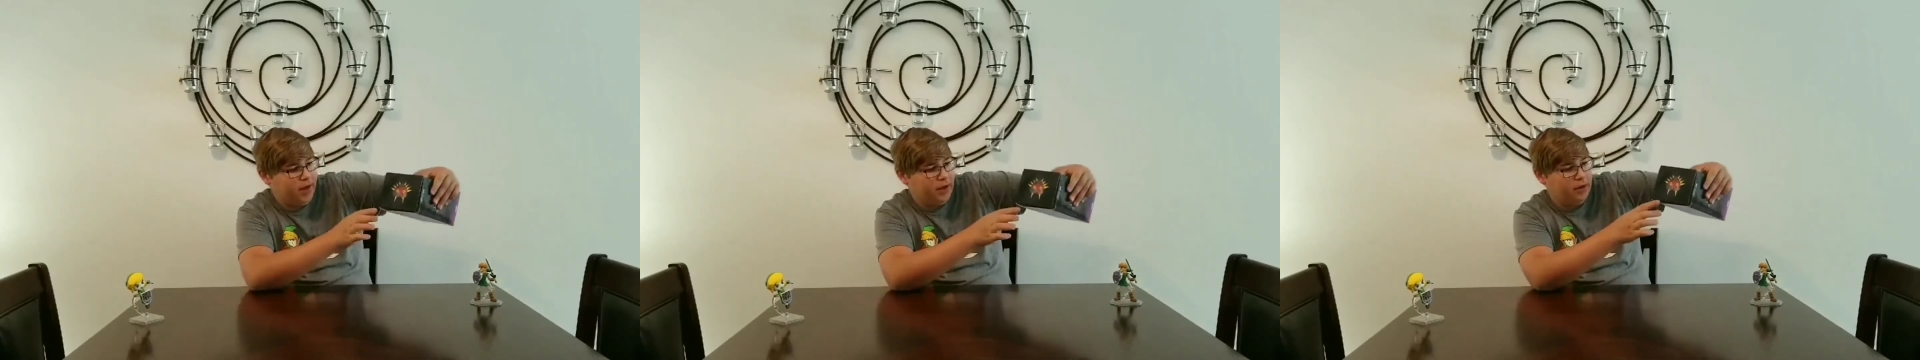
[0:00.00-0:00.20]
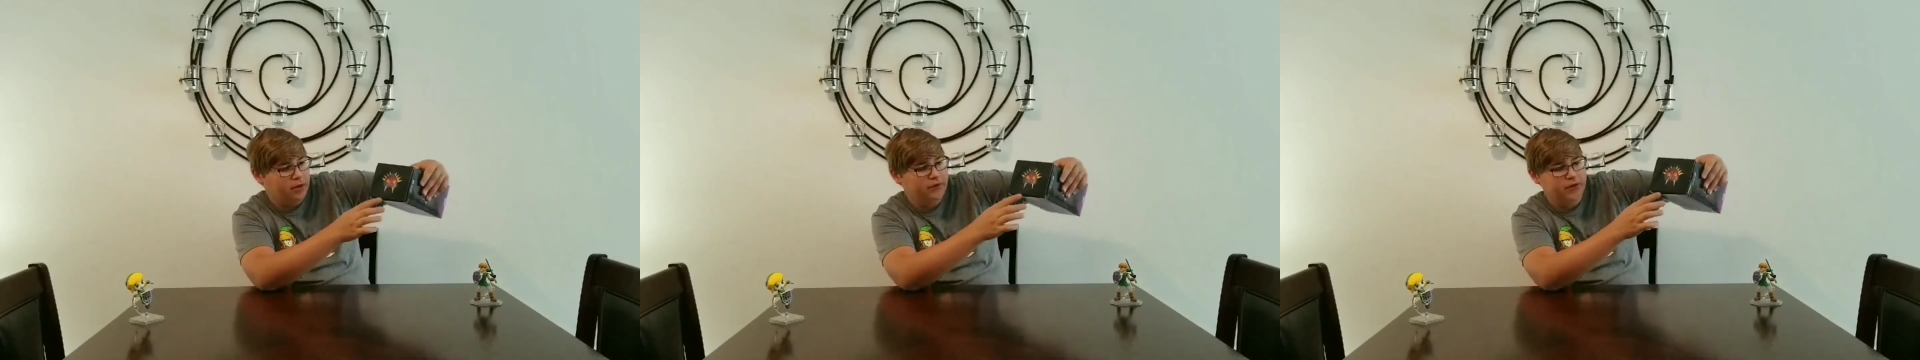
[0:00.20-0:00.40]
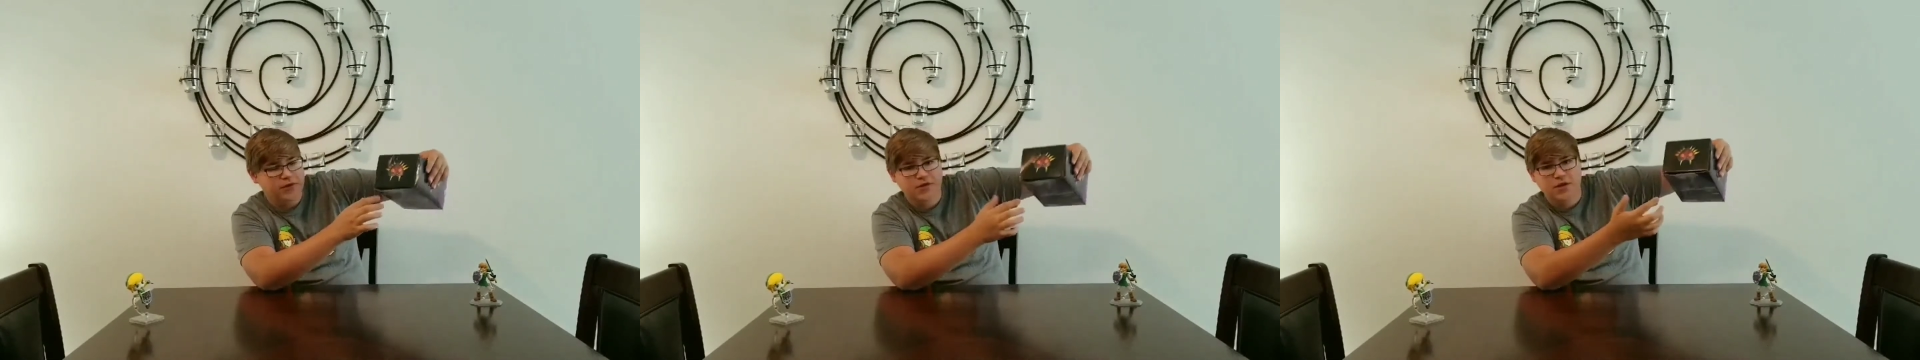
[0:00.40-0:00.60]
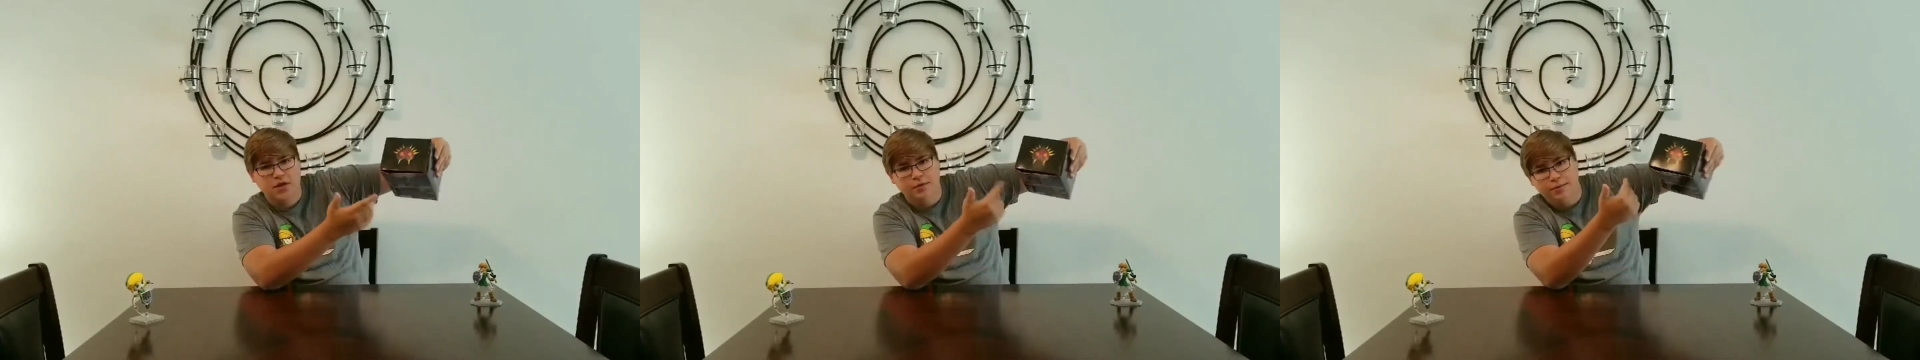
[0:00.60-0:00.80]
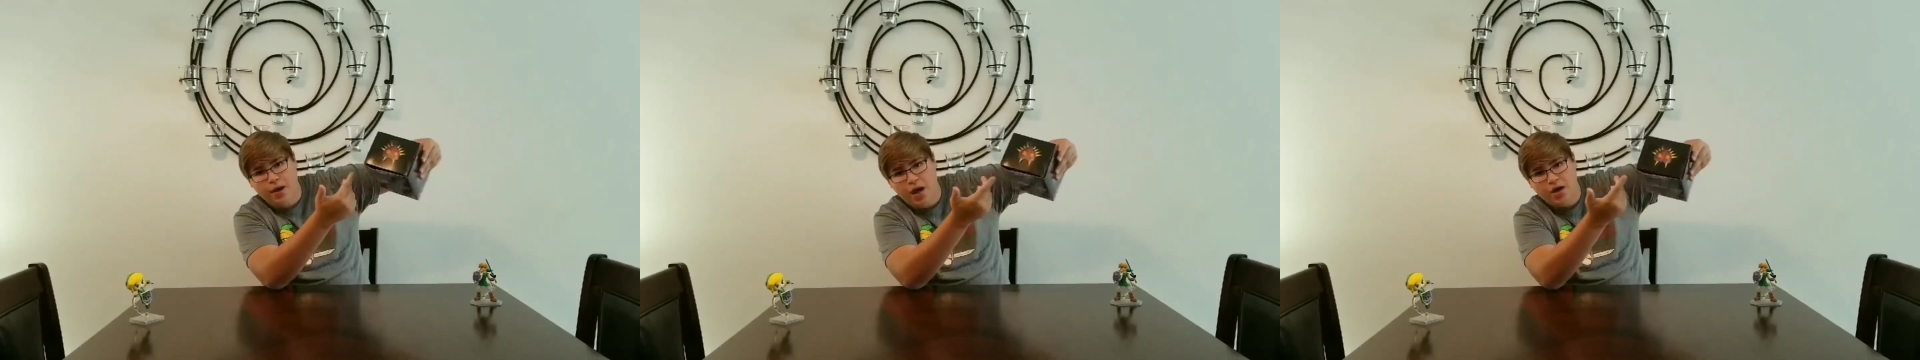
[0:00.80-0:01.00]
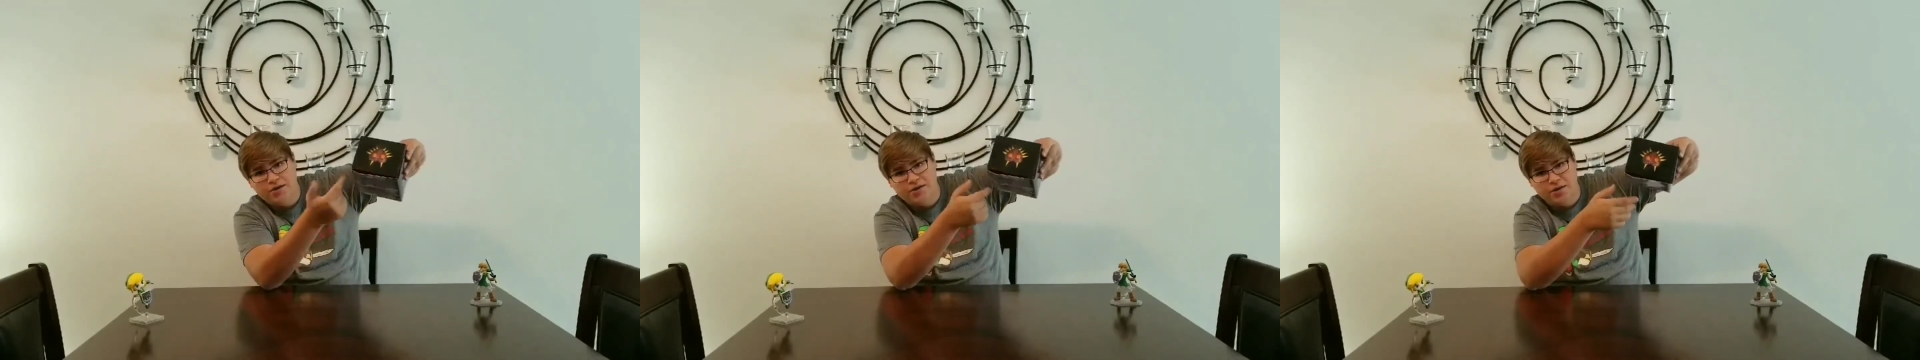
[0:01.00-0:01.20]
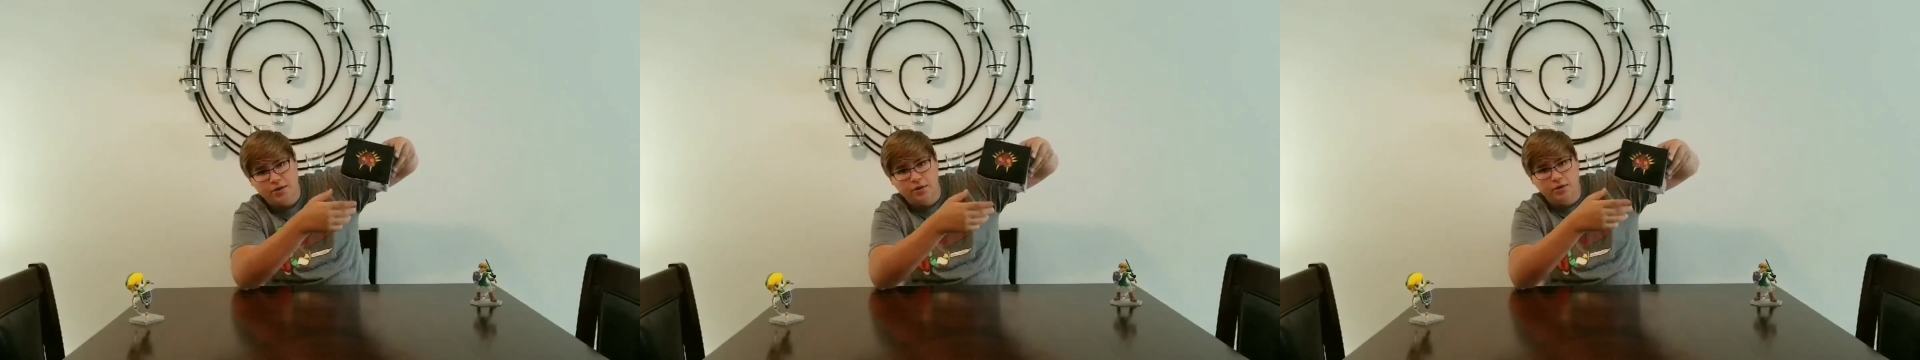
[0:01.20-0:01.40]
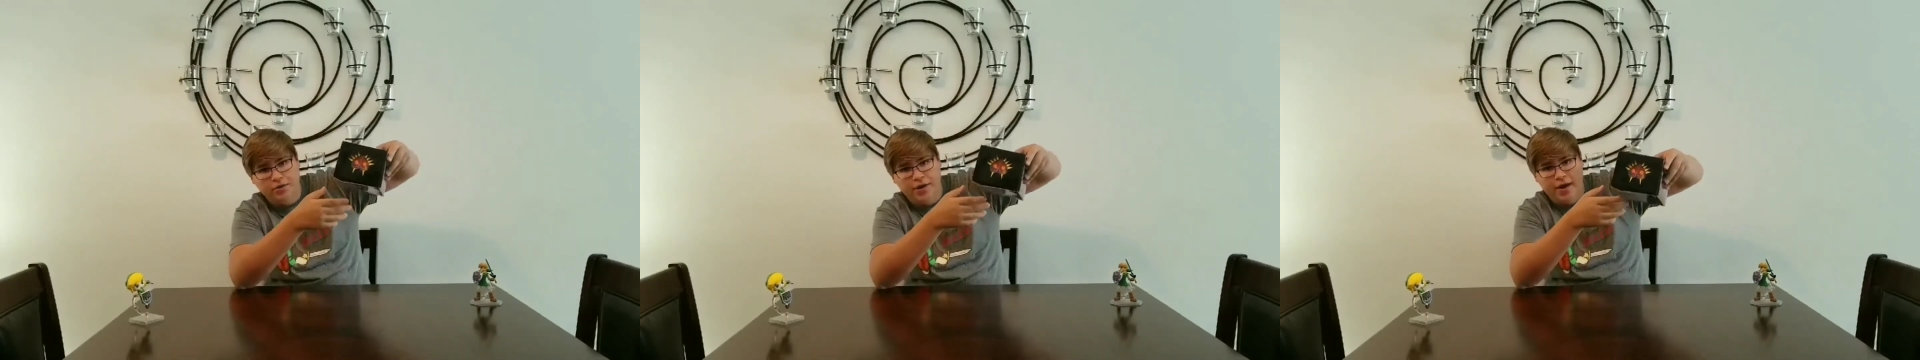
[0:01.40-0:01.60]
I don't know if you can see the box is a
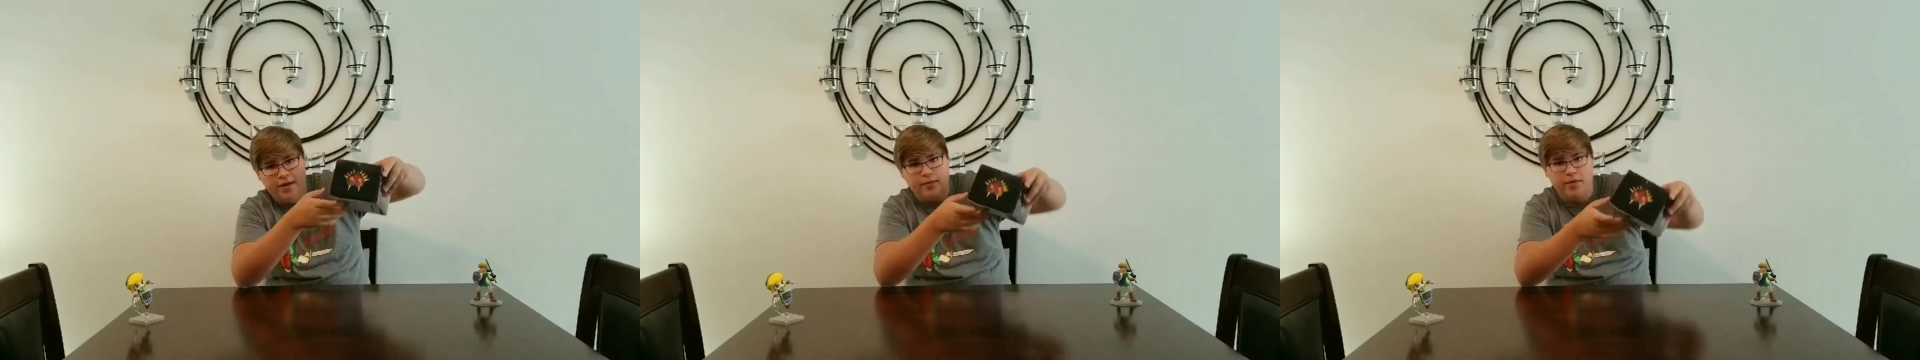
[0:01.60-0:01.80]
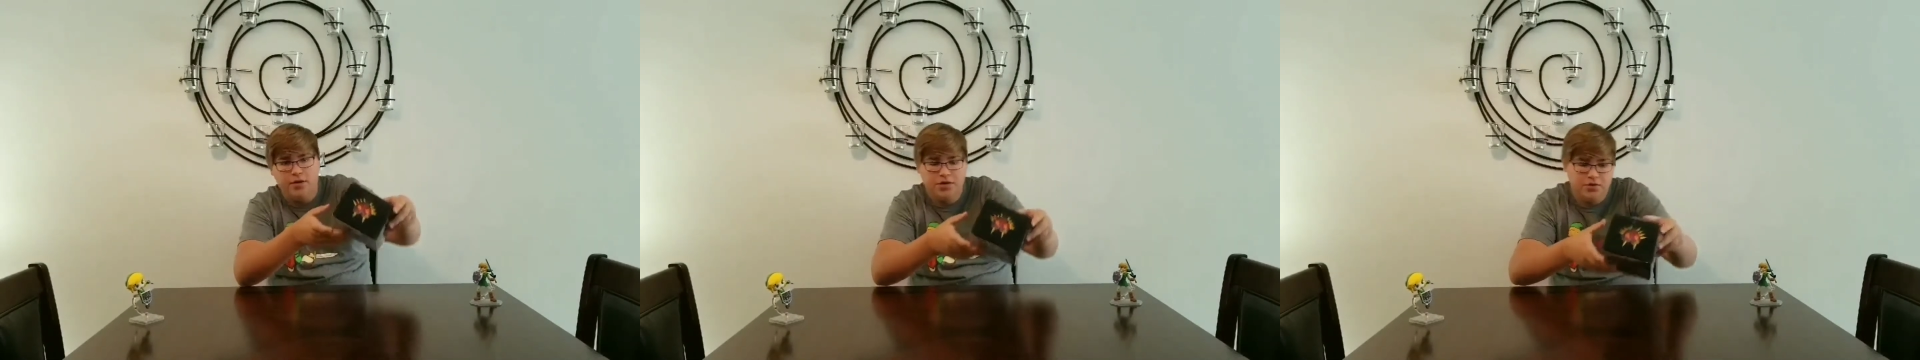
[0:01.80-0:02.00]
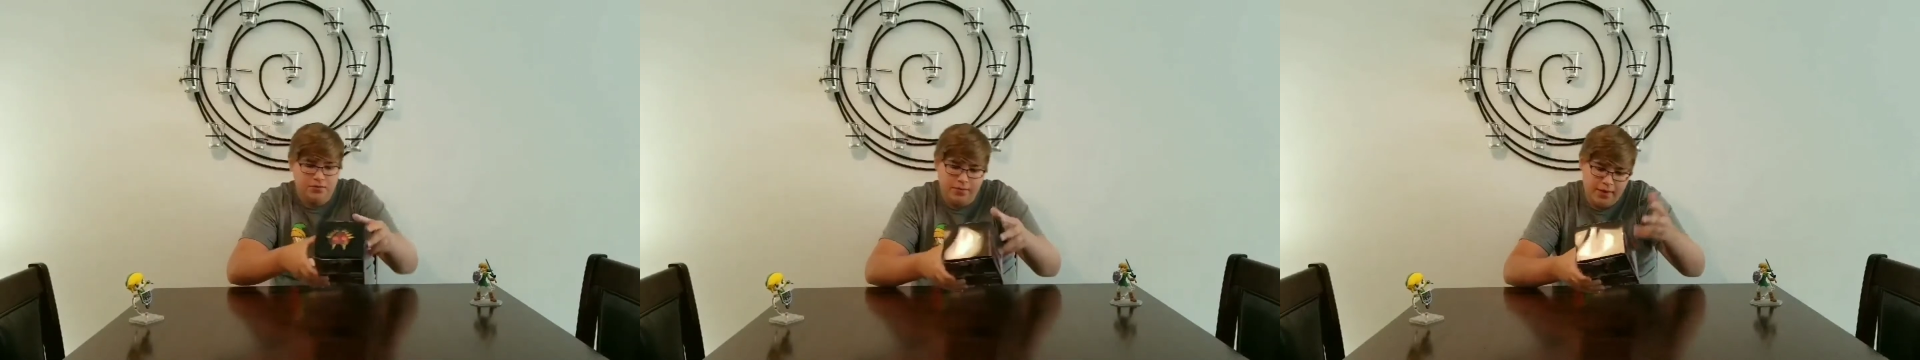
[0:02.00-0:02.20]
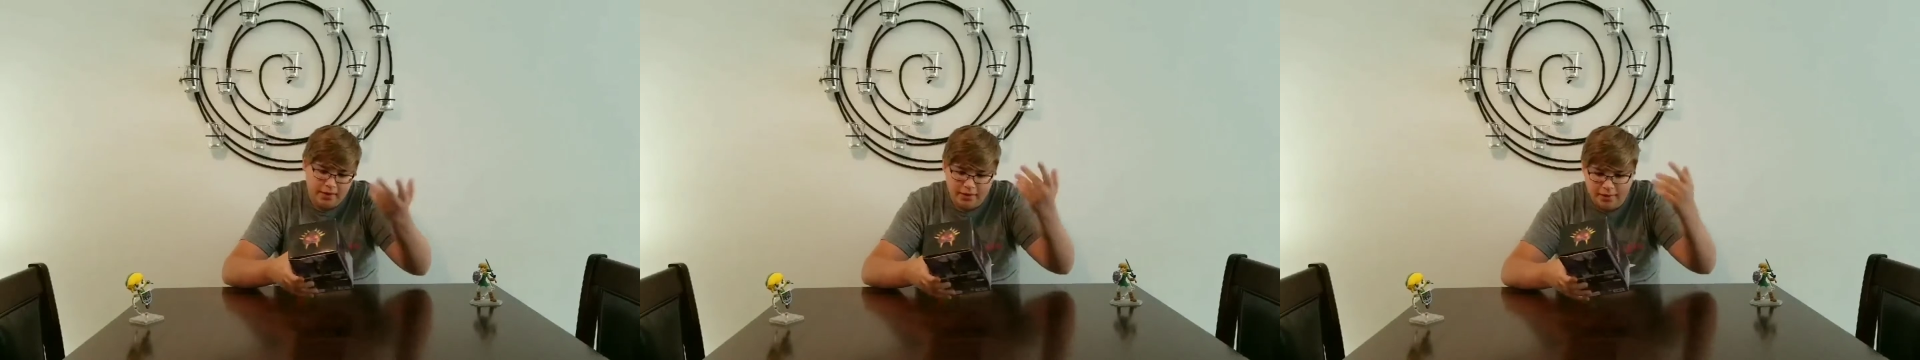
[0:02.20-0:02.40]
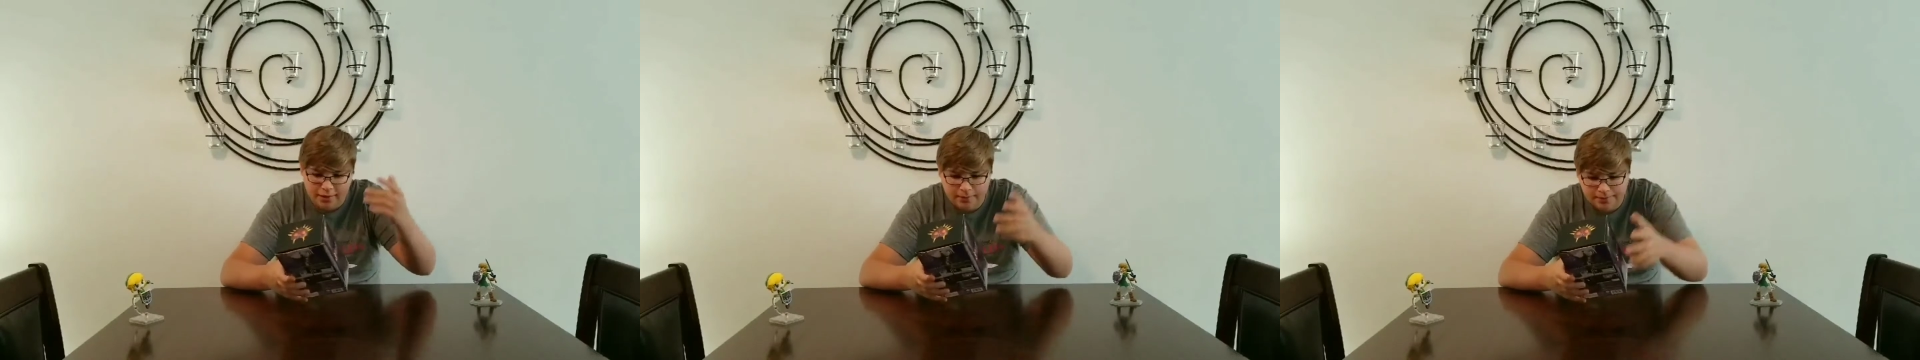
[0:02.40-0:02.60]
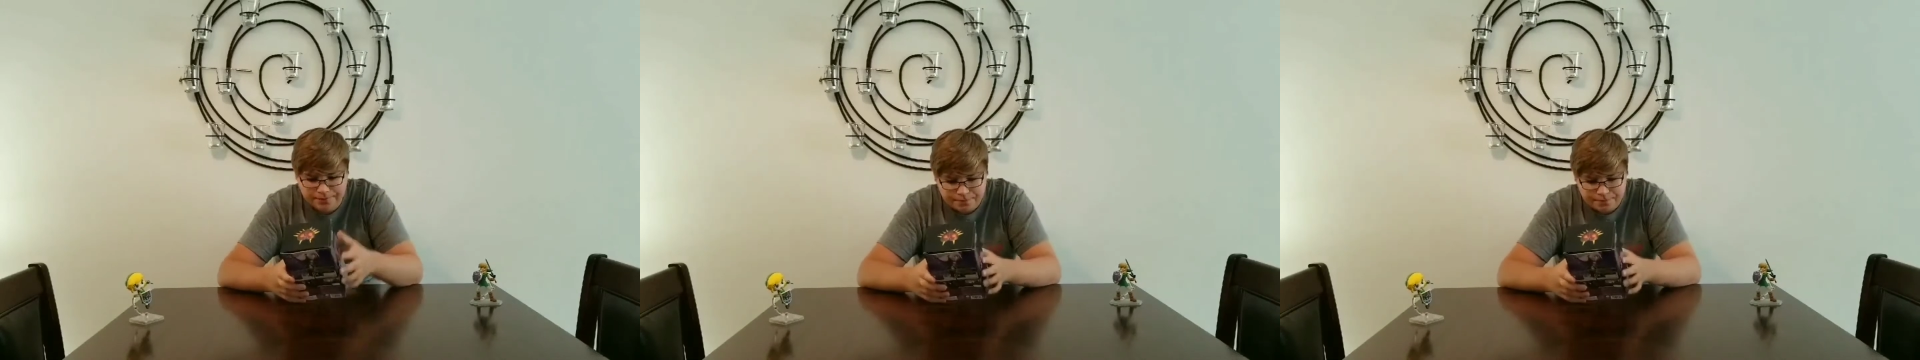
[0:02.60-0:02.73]
little damaged. I don't know.